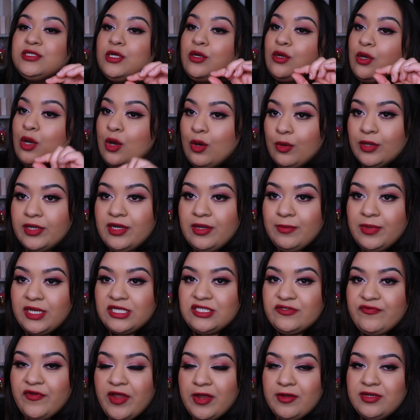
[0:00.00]
a coconut
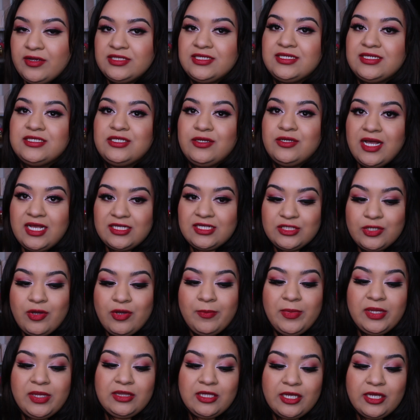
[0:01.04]
based fragrance because you guys know
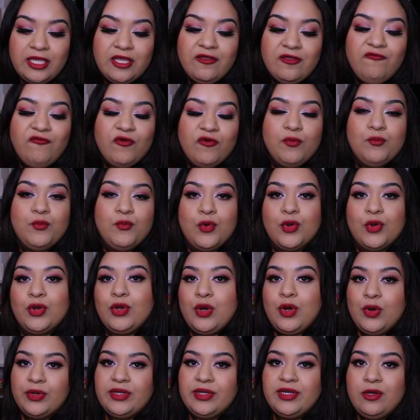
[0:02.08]
I've been looking for more
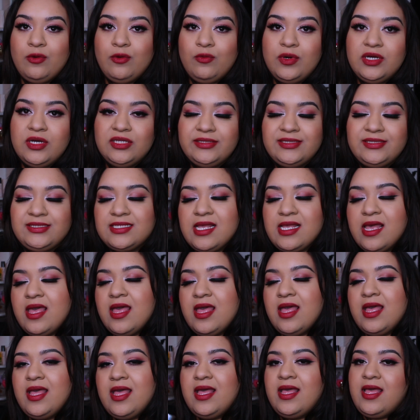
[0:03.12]
coconut ones,
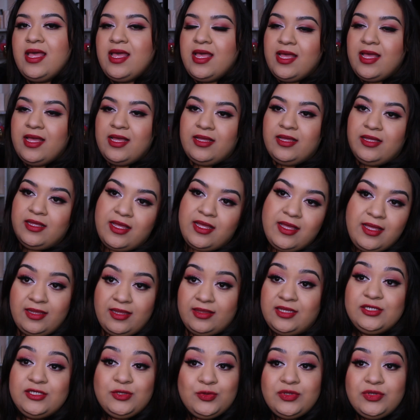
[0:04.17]
and
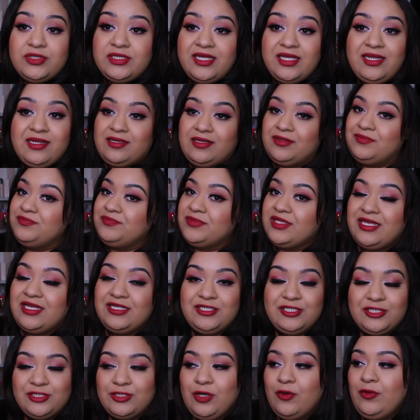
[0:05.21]
this one did it.
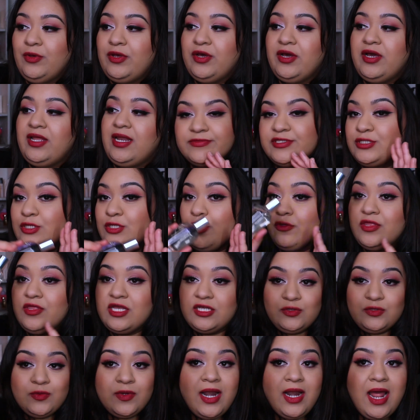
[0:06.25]
It's so good. So
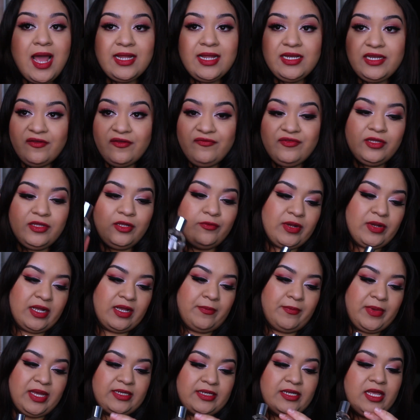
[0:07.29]
this one I definitely
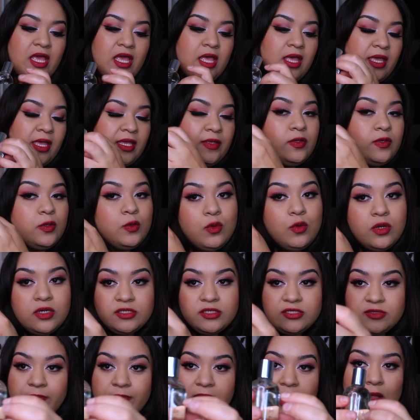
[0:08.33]
recommend. If you want
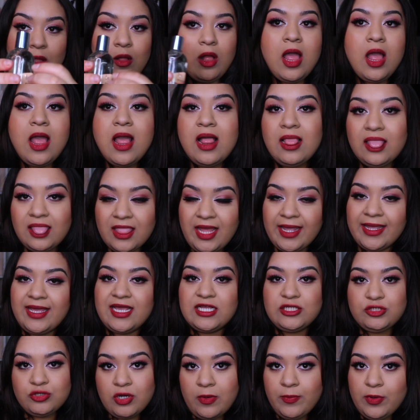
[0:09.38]
to smell like
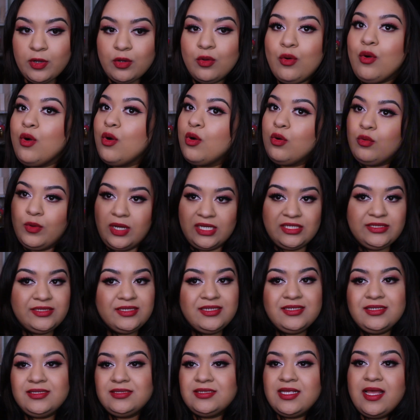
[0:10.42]
a tropical
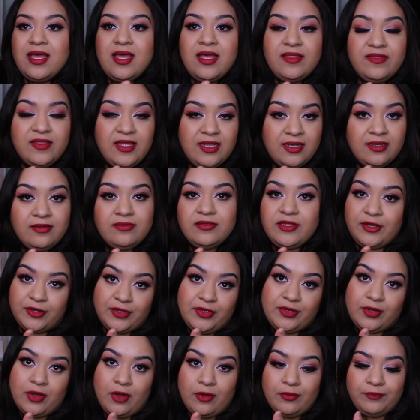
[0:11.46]
oasis, then there
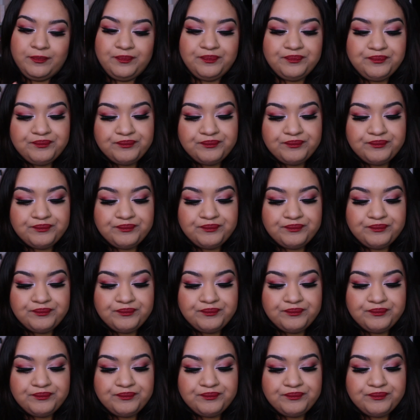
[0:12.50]
you go.